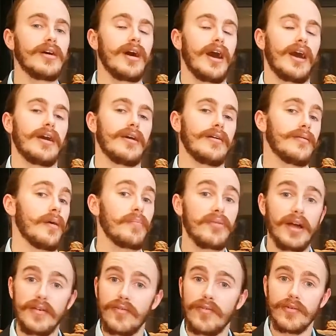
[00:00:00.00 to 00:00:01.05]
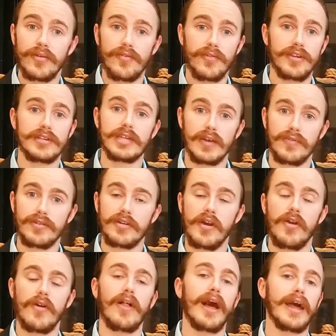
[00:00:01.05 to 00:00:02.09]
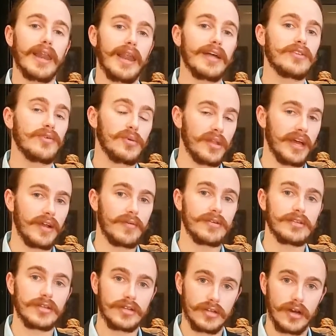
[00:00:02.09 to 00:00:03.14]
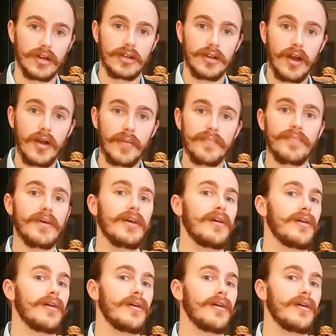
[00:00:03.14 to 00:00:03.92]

Apply a free discovery call at latolanguage.com,